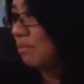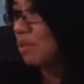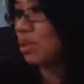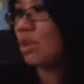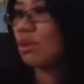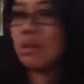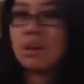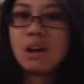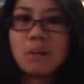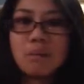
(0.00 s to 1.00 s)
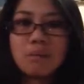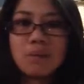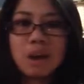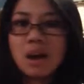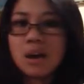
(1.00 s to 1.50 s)
So,
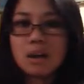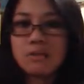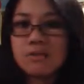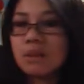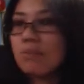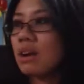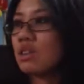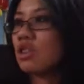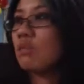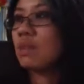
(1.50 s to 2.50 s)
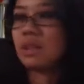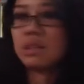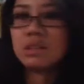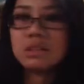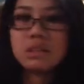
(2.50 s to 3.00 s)
another friend of mine told me
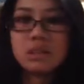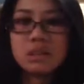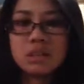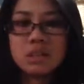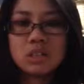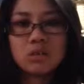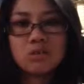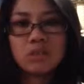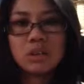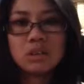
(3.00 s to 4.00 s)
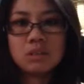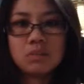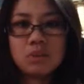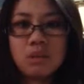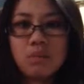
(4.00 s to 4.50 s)
that this ingredient is
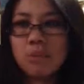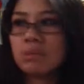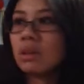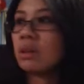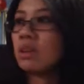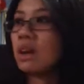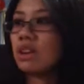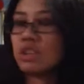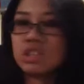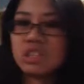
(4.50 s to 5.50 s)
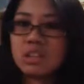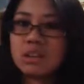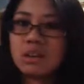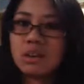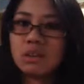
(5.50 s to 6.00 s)
pretty popular in Asian
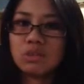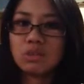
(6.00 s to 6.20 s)
skincare.